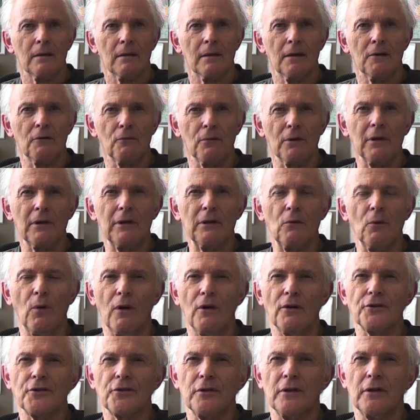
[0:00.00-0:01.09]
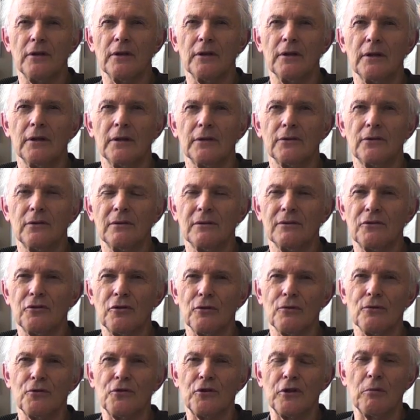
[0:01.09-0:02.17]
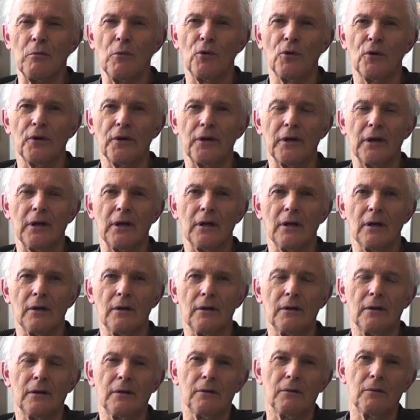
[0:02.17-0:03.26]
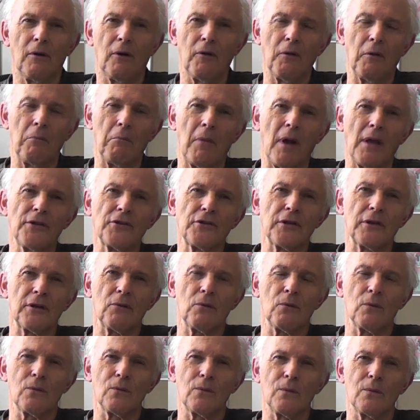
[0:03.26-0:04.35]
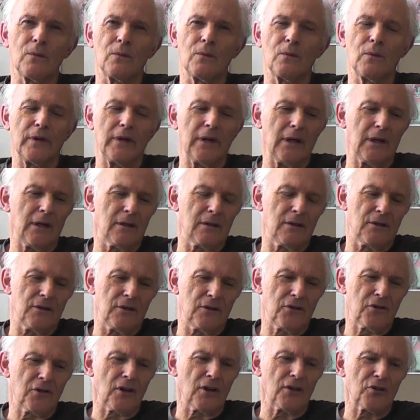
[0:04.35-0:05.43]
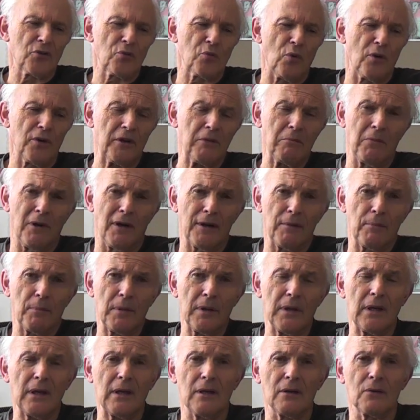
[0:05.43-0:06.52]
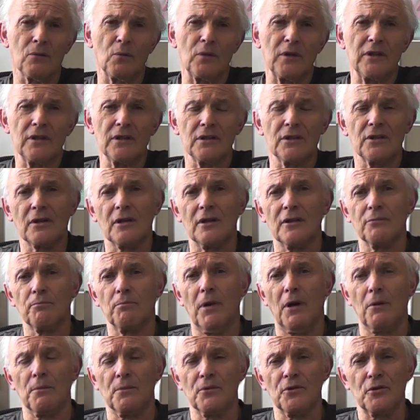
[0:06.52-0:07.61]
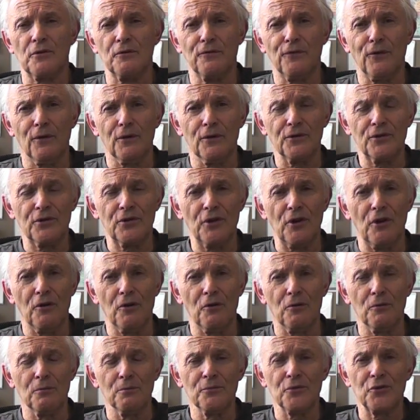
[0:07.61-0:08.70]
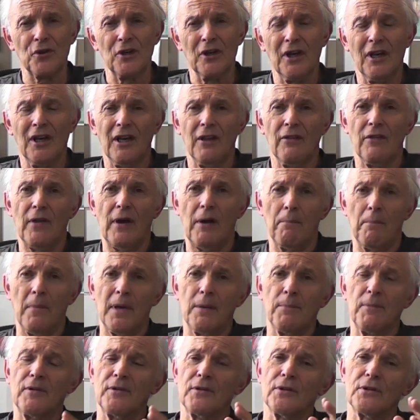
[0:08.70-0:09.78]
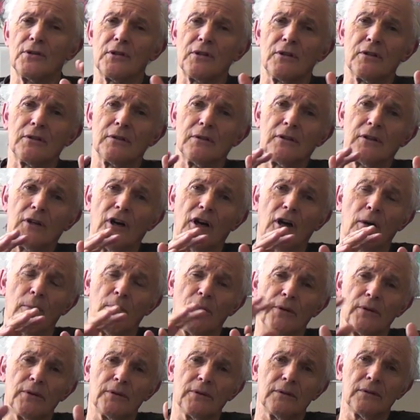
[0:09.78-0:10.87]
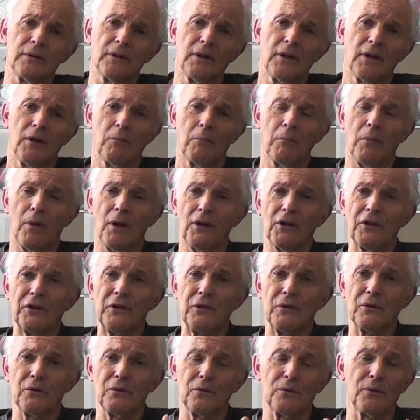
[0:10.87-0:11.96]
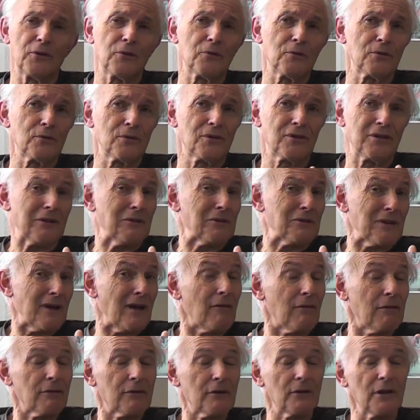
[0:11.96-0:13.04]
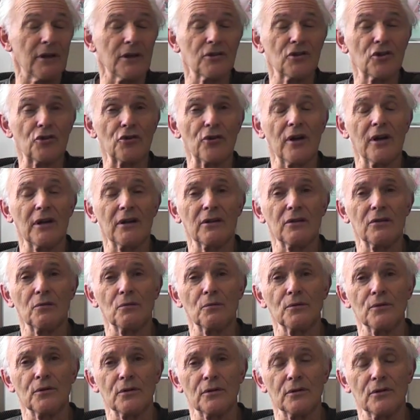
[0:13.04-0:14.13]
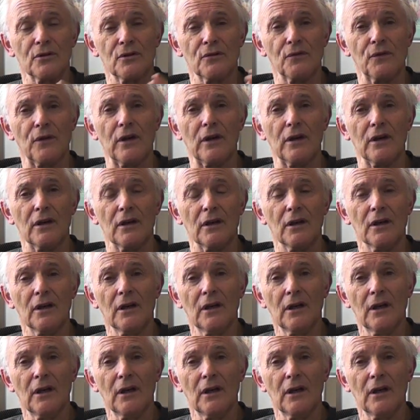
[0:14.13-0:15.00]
it really was on a Tuesday morning. On the Monday we had discussed what it might be, and we discussed about Mr. Fuller's domes, that maybe this carbon molecule, which was seen to have a great strength, was a sphere,